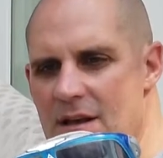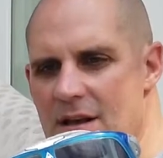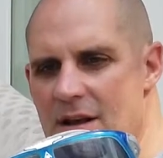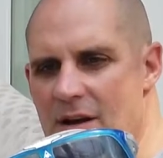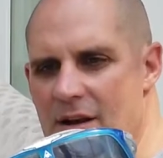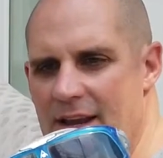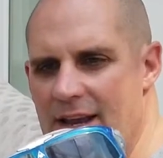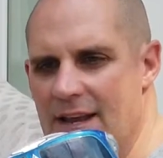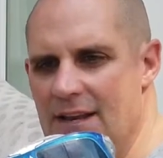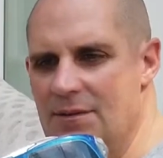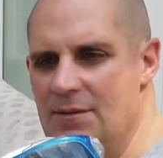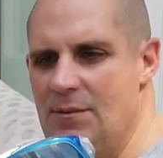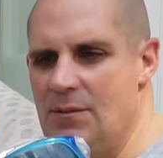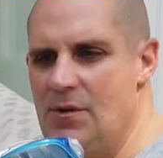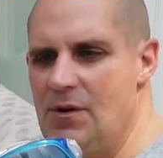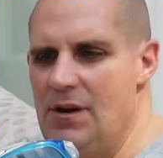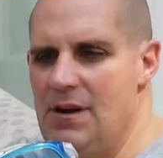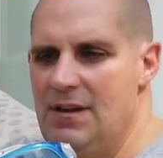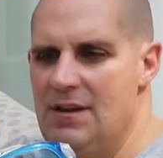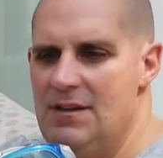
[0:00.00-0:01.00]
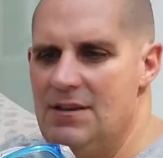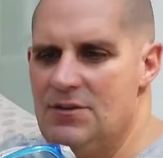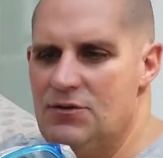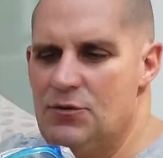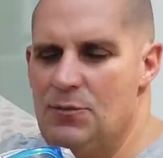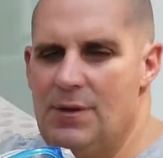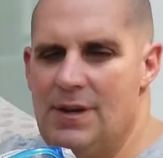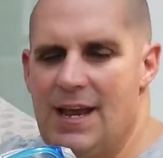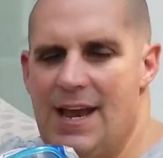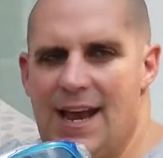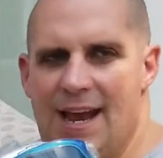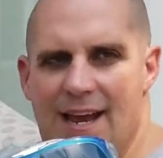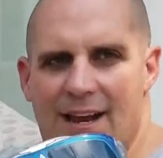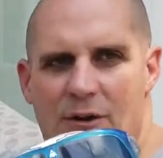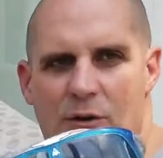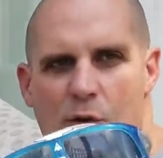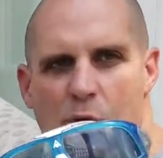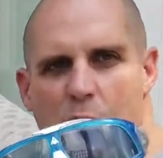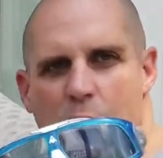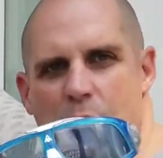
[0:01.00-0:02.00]
I get my swimming hat
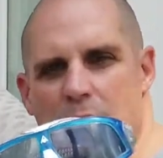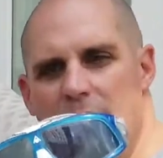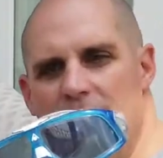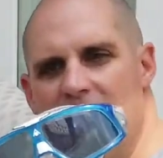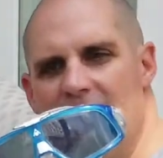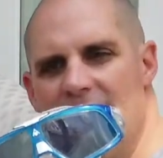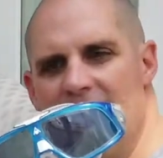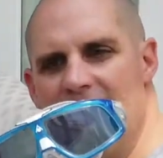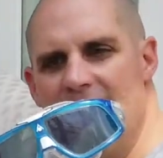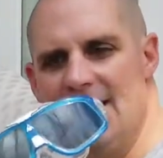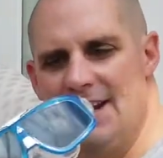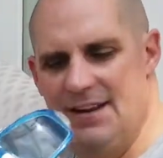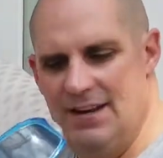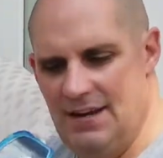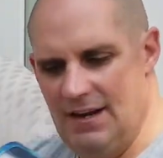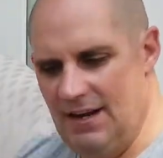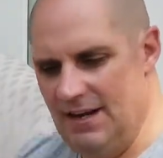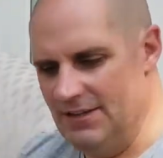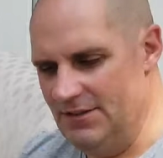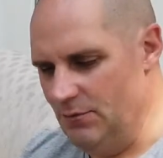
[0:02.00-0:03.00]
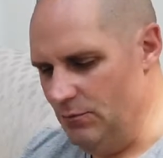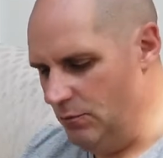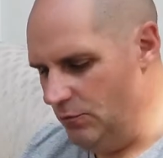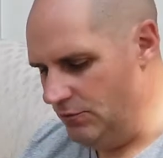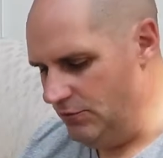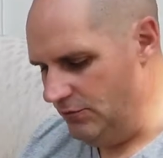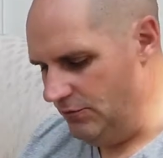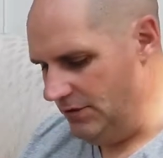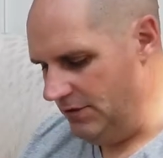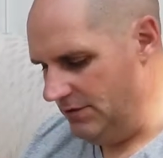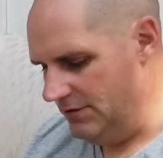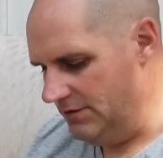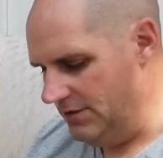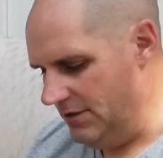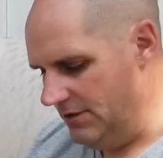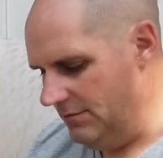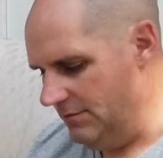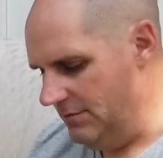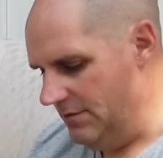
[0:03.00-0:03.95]
caught underneath here and it lets the water in, so